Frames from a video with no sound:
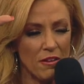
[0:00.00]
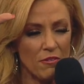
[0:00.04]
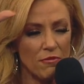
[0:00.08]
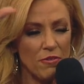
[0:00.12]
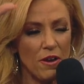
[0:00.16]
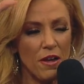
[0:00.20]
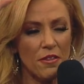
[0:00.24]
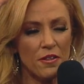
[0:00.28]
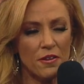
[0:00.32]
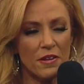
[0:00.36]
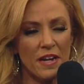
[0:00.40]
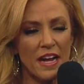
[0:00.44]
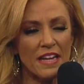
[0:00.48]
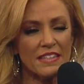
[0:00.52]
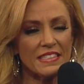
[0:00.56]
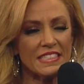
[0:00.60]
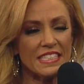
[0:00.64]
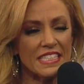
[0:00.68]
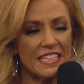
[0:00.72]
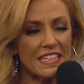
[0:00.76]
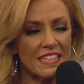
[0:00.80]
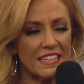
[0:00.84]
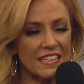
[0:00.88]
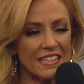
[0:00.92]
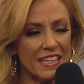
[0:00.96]
Father, I
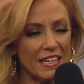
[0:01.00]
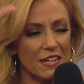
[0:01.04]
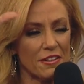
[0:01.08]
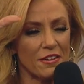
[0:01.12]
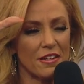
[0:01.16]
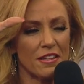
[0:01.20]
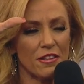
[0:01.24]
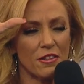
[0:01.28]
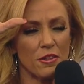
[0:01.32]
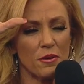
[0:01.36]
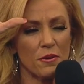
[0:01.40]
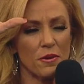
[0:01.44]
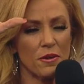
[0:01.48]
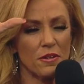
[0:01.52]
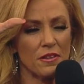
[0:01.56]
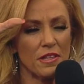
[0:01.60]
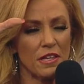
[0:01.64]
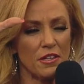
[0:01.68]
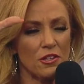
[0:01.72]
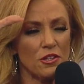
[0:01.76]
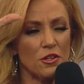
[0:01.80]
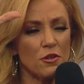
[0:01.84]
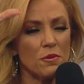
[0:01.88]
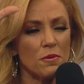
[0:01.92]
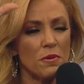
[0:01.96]
declare it, Lord,
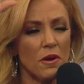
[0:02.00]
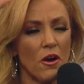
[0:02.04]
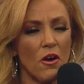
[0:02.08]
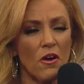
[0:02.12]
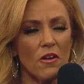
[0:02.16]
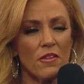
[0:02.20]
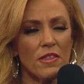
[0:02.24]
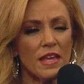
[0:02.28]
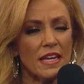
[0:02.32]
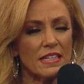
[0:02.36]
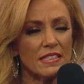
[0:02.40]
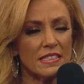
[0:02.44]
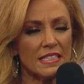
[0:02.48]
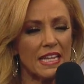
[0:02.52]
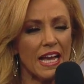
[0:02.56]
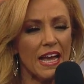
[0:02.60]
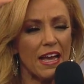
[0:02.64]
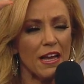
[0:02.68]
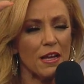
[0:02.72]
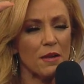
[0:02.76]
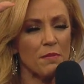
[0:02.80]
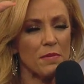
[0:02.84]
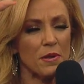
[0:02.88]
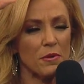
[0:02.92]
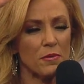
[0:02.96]
that you, all that
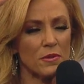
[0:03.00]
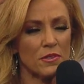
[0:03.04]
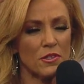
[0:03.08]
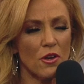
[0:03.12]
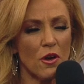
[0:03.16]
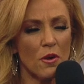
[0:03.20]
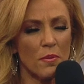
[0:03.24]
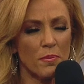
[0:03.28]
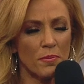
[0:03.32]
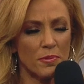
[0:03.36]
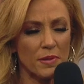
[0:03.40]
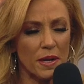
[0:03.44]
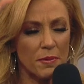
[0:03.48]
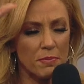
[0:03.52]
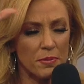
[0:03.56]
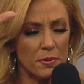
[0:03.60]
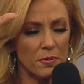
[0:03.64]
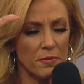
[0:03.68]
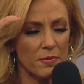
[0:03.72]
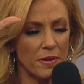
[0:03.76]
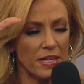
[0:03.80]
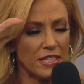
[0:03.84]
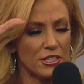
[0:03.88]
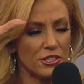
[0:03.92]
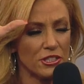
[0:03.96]
time, it was all
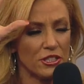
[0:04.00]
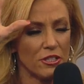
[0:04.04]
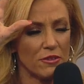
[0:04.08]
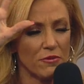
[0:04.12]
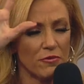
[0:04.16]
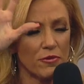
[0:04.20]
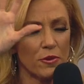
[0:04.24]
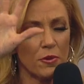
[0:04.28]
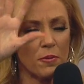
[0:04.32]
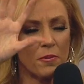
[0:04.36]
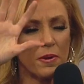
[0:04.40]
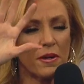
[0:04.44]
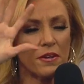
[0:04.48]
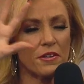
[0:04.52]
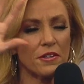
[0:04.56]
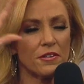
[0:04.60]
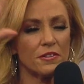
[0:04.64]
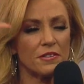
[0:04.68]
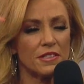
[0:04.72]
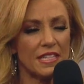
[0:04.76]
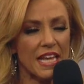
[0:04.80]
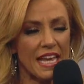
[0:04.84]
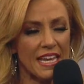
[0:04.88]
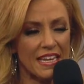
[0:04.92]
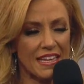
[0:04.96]
preparation for where
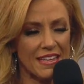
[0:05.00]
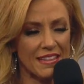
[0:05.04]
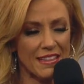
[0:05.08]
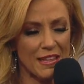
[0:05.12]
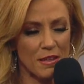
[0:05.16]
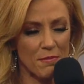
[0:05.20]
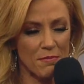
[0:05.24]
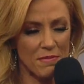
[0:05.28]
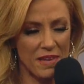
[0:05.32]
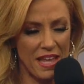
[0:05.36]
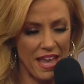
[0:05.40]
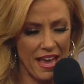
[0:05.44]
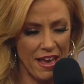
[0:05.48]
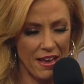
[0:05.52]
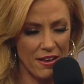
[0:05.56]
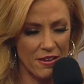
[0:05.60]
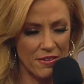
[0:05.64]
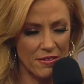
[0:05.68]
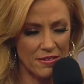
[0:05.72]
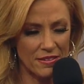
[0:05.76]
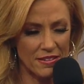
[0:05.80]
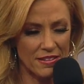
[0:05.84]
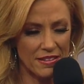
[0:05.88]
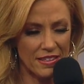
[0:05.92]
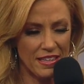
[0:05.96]
you're taking them
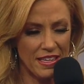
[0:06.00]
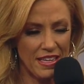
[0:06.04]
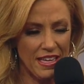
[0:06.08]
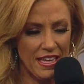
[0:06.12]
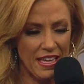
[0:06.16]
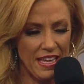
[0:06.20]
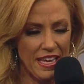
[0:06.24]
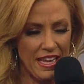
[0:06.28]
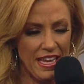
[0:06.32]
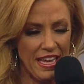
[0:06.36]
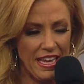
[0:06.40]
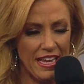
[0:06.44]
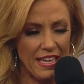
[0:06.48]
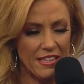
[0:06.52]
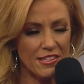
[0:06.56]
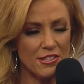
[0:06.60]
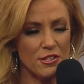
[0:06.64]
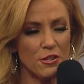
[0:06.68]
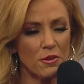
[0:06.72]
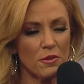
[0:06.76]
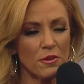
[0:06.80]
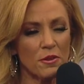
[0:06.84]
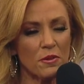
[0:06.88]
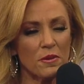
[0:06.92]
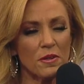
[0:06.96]
now. And
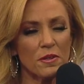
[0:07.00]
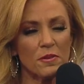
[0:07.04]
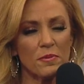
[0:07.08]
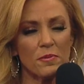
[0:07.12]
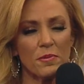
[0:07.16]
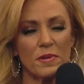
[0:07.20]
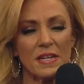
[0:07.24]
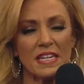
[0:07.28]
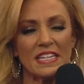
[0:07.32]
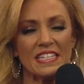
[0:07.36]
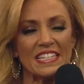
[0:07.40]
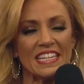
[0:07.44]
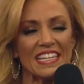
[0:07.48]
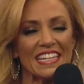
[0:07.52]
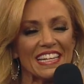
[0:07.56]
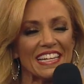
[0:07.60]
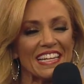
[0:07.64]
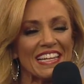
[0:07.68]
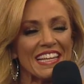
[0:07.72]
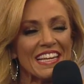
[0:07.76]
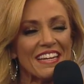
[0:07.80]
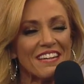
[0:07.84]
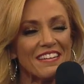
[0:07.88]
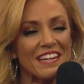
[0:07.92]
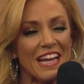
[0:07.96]
so, Lord, we
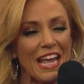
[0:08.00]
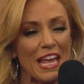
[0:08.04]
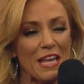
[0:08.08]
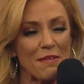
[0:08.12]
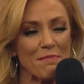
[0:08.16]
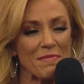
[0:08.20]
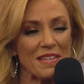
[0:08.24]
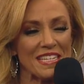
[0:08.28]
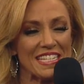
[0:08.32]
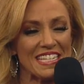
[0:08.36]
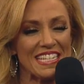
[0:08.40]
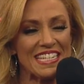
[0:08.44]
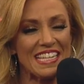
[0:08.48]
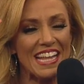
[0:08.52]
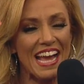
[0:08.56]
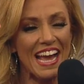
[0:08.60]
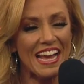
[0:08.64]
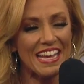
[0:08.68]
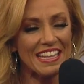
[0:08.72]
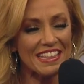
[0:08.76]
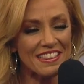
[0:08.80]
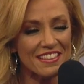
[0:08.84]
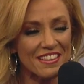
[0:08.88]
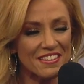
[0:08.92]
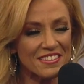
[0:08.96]
declare Amos
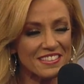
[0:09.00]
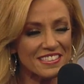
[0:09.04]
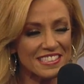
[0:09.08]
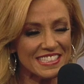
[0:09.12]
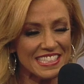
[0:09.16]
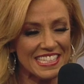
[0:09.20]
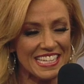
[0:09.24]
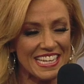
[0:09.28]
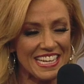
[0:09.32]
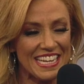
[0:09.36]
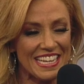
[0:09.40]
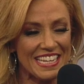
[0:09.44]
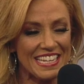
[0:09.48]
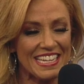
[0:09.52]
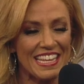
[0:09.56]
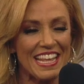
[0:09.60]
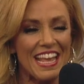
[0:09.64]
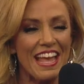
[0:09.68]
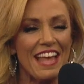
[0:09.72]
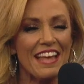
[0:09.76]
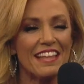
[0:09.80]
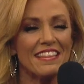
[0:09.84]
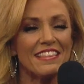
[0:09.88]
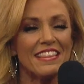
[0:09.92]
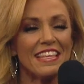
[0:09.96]
9:13
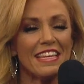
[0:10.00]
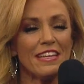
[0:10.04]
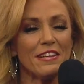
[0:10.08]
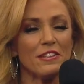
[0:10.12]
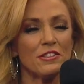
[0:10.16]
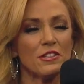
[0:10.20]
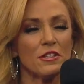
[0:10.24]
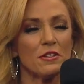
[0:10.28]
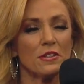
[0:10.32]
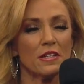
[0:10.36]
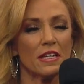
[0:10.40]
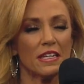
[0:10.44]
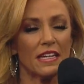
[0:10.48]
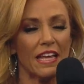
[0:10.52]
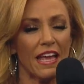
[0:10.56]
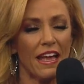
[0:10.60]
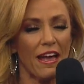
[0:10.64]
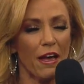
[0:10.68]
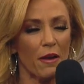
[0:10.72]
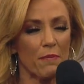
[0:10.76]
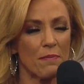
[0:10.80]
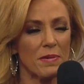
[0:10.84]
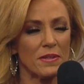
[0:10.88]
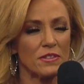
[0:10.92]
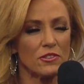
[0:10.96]
Things are going to
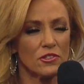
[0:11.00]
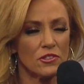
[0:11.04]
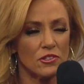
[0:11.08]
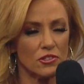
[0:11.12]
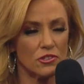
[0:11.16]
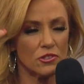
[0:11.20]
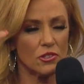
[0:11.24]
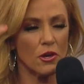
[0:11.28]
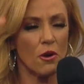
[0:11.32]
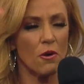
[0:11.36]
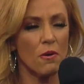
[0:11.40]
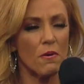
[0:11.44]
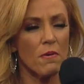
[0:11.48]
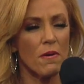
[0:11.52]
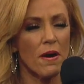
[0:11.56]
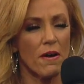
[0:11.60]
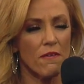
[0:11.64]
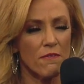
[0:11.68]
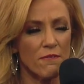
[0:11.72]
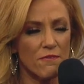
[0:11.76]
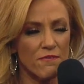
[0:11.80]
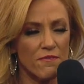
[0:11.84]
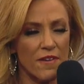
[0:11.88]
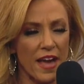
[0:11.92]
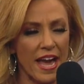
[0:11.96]
happen so
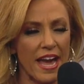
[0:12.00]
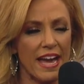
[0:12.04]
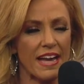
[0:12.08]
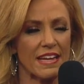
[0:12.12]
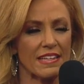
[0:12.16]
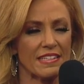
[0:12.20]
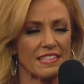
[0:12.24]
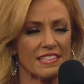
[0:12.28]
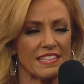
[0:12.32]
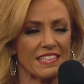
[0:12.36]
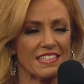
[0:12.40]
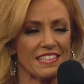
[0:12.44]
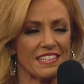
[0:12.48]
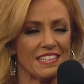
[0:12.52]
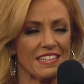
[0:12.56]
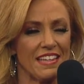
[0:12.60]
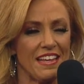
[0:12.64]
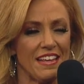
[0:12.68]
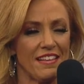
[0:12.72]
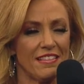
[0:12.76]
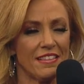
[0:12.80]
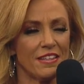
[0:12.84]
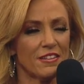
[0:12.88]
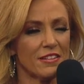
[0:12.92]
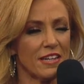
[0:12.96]
fast,
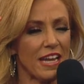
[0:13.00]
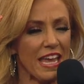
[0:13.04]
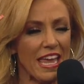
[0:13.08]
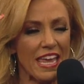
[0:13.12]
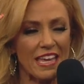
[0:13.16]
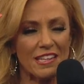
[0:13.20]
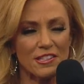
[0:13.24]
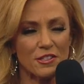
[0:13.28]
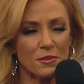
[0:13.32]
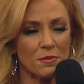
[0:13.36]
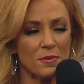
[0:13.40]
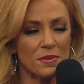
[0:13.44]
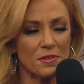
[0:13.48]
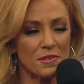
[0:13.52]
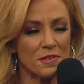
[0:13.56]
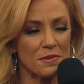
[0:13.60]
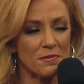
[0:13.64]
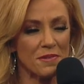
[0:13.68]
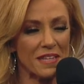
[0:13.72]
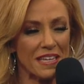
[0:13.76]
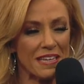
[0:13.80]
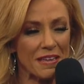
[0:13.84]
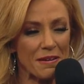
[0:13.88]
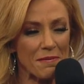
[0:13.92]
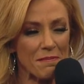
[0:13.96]
their heads will
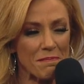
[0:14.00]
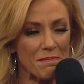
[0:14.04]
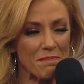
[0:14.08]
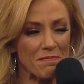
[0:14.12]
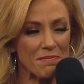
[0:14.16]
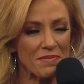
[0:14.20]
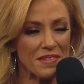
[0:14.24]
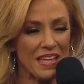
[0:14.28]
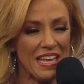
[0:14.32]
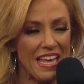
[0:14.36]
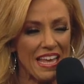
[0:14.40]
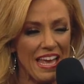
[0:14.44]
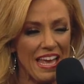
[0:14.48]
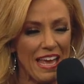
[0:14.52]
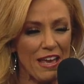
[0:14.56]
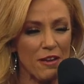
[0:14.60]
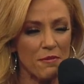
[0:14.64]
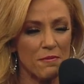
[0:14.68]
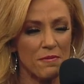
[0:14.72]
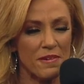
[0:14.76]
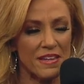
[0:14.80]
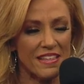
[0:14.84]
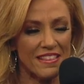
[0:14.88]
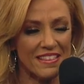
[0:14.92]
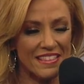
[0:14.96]
swim.
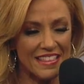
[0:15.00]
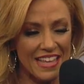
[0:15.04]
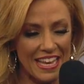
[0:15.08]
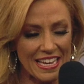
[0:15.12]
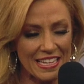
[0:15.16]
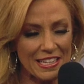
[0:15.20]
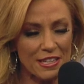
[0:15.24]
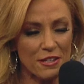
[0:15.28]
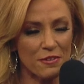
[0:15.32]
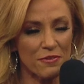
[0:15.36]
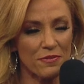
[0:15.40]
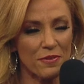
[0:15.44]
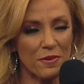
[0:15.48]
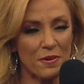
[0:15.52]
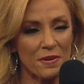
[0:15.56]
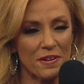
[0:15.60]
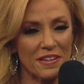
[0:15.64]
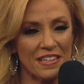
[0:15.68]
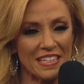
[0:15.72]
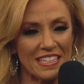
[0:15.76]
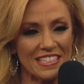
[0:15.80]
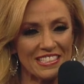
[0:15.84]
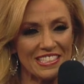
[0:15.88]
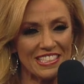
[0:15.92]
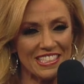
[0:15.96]
And we thank you for
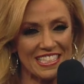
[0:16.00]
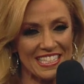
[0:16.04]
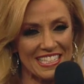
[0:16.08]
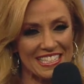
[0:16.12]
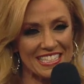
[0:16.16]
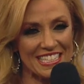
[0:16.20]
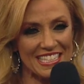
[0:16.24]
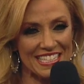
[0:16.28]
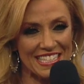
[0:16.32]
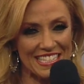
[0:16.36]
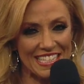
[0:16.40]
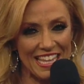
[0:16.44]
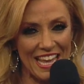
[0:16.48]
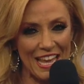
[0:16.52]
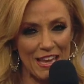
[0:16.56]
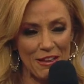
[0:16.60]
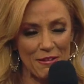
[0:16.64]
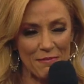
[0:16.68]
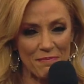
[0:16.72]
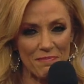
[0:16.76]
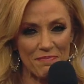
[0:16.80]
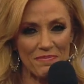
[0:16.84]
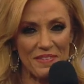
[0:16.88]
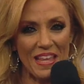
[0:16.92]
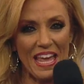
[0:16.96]
it in Jesus'
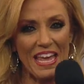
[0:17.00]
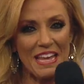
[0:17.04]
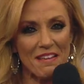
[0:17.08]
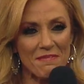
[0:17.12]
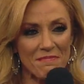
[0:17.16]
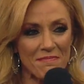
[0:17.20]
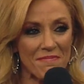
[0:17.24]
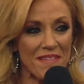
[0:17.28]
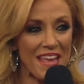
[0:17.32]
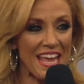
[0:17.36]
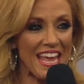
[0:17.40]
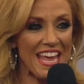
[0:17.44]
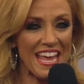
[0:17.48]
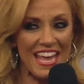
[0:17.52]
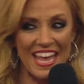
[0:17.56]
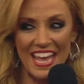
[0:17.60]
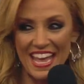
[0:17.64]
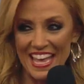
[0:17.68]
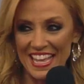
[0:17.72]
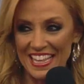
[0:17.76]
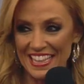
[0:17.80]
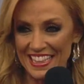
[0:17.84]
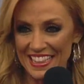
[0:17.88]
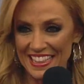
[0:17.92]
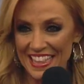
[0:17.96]
name.
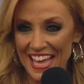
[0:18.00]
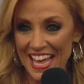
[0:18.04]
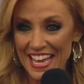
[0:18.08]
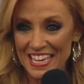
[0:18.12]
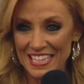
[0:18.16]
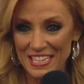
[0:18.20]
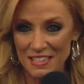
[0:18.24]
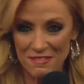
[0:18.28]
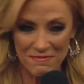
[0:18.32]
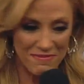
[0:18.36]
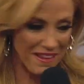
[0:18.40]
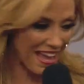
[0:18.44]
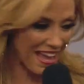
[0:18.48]
Amen. Thank you,